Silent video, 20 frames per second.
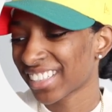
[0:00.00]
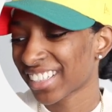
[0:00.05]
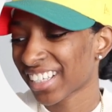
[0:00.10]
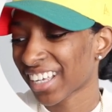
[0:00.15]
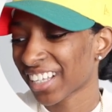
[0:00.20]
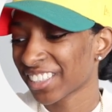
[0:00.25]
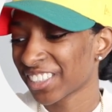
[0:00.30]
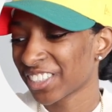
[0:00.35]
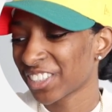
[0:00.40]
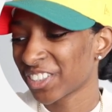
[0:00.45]

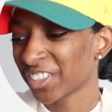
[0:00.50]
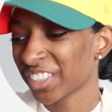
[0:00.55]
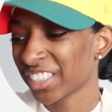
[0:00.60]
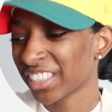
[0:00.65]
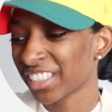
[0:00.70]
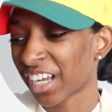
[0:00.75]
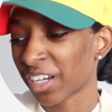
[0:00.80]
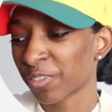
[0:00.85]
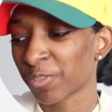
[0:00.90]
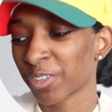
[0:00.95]
Kelly
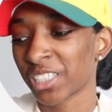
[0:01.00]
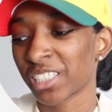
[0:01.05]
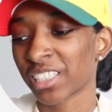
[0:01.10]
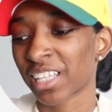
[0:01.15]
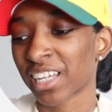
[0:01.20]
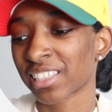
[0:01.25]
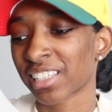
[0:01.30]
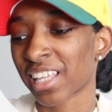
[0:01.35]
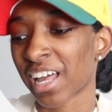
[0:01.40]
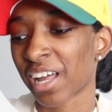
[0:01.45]
green. I really
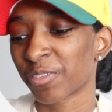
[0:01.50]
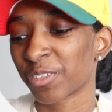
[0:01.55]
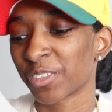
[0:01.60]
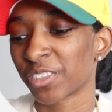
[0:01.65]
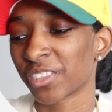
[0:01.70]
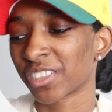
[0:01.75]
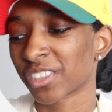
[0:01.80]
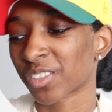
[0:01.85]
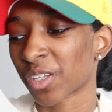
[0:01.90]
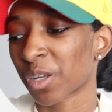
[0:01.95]
like
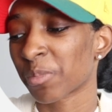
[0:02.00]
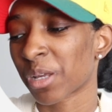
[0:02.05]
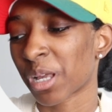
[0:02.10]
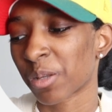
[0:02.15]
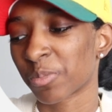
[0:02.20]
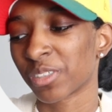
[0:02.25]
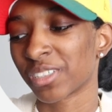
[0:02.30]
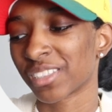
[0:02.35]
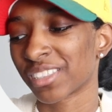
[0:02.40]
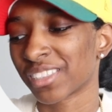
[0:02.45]
lavender, so I'm
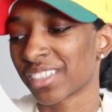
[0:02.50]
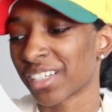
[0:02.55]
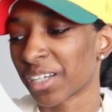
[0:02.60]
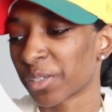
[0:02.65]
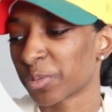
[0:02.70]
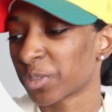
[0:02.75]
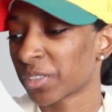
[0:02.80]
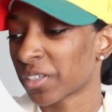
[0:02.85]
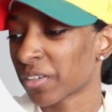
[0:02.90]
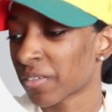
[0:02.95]
happy to see that
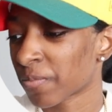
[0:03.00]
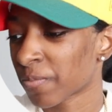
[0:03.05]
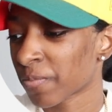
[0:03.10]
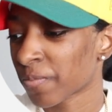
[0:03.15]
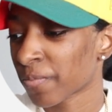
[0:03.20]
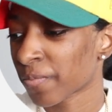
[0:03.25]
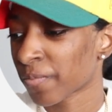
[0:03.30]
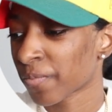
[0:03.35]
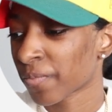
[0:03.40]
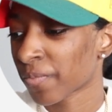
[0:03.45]
one.
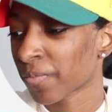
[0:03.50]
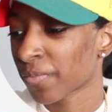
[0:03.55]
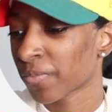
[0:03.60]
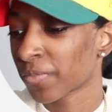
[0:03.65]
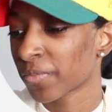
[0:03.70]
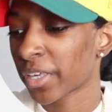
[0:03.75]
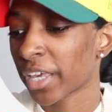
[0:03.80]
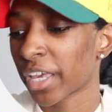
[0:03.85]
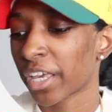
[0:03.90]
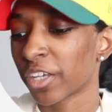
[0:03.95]

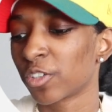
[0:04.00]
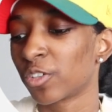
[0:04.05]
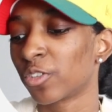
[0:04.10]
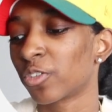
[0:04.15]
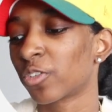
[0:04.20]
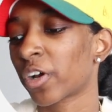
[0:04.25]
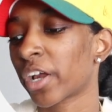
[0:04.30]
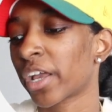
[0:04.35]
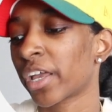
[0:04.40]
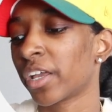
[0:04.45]
And
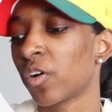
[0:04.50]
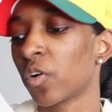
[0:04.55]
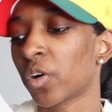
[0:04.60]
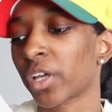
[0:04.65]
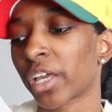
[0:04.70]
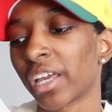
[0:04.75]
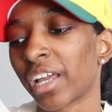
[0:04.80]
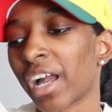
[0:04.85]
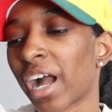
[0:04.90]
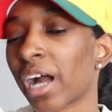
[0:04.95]
gray.
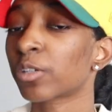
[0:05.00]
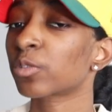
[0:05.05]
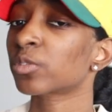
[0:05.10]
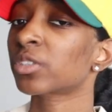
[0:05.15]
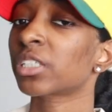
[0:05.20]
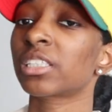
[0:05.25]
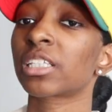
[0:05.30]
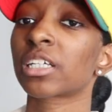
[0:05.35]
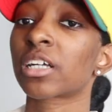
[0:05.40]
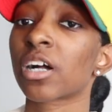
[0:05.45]
Okay, I don't
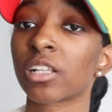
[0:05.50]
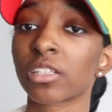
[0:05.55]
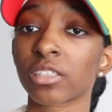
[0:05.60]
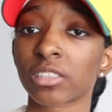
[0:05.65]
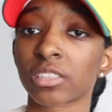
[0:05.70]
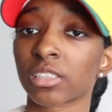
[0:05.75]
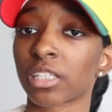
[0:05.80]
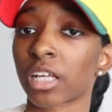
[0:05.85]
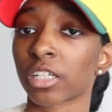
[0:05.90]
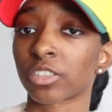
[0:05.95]
think the color
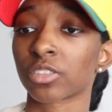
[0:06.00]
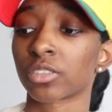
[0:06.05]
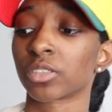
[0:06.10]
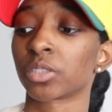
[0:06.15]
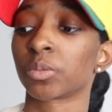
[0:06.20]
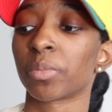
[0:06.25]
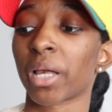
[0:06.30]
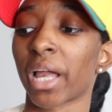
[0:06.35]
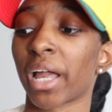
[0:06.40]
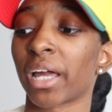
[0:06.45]
selection
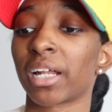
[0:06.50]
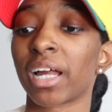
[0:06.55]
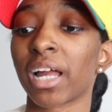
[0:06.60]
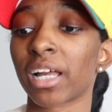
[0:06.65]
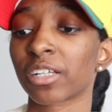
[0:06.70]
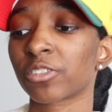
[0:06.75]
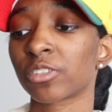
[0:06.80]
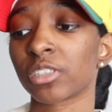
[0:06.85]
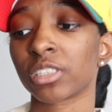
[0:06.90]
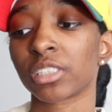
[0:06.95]
is bad. I
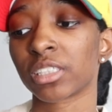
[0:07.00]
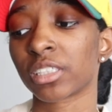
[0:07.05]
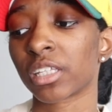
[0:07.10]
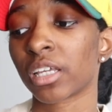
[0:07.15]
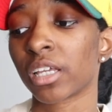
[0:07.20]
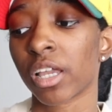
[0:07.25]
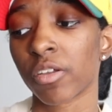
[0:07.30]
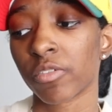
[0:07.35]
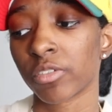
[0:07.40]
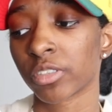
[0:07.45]
actually think they
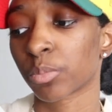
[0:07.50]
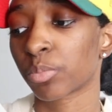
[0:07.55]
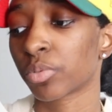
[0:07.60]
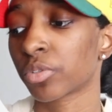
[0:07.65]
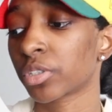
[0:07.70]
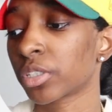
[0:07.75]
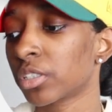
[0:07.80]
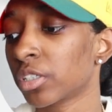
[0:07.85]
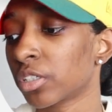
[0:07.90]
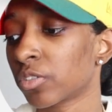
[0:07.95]
gave us a
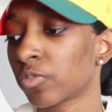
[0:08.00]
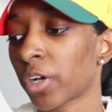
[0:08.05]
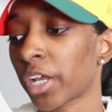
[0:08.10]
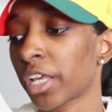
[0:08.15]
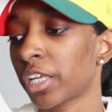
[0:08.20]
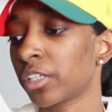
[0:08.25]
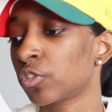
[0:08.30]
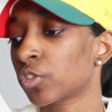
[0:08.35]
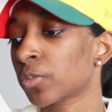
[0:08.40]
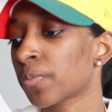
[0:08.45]
pretty good
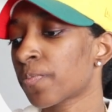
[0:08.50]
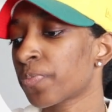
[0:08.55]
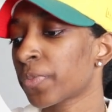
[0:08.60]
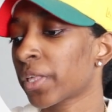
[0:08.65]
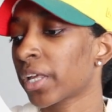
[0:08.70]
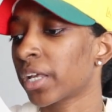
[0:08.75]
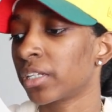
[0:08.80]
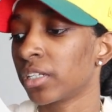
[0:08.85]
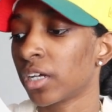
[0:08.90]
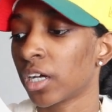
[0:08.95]
range.
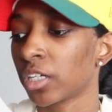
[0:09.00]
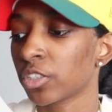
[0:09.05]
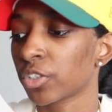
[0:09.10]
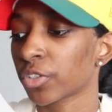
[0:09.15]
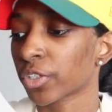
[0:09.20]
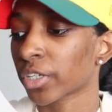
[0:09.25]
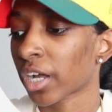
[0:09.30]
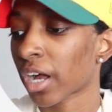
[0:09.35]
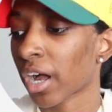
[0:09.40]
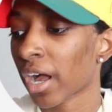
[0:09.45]
And under
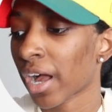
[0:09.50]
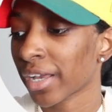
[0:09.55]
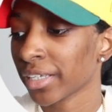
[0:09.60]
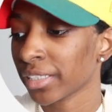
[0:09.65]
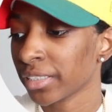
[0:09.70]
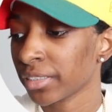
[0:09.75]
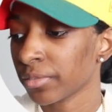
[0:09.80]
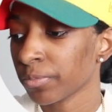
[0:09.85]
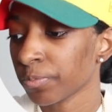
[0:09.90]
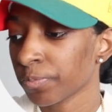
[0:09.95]

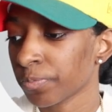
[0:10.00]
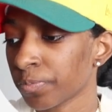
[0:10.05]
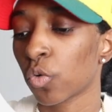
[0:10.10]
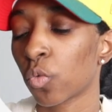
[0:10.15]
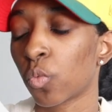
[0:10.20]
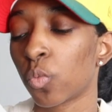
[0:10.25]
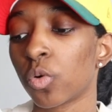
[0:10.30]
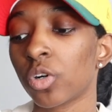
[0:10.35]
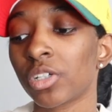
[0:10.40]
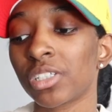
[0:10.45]
cotton,
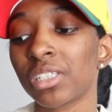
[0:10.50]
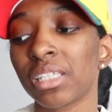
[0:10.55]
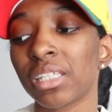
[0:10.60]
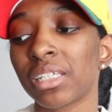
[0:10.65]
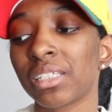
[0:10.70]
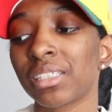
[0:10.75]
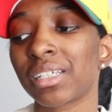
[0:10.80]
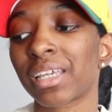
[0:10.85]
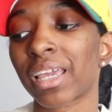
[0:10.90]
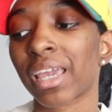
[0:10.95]

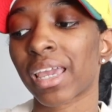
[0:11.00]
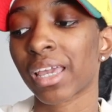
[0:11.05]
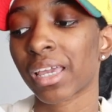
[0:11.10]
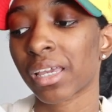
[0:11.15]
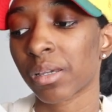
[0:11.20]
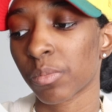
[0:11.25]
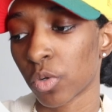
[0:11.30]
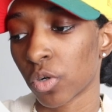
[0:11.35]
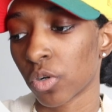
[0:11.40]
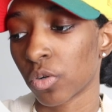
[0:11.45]
woodland
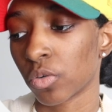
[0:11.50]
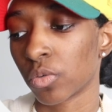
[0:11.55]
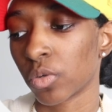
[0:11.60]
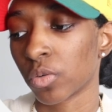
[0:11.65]
camel.